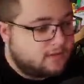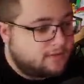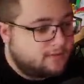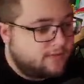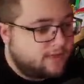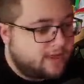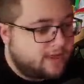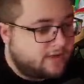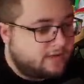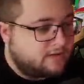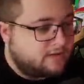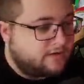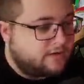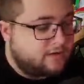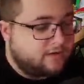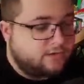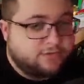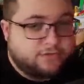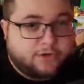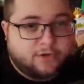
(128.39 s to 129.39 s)
then
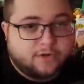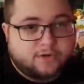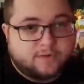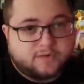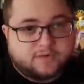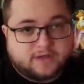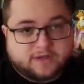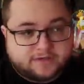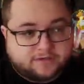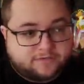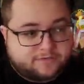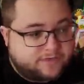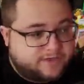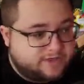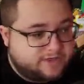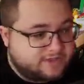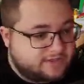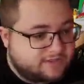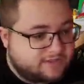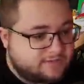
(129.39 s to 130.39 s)
you'll know at the end of
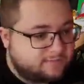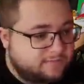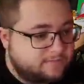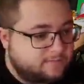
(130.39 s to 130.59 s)
this.